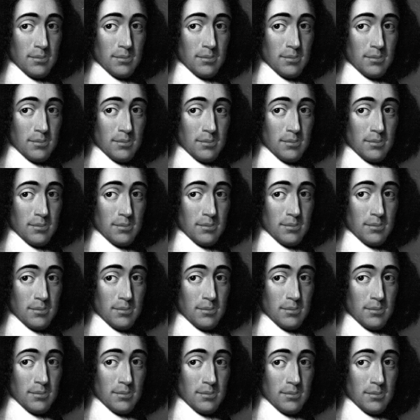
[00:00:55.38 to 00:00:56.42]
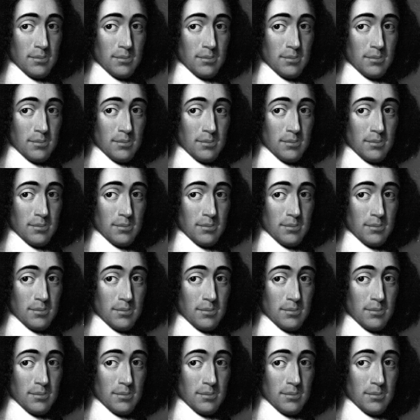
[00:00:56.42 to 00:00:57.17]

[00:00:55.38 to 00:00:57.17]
[no speech]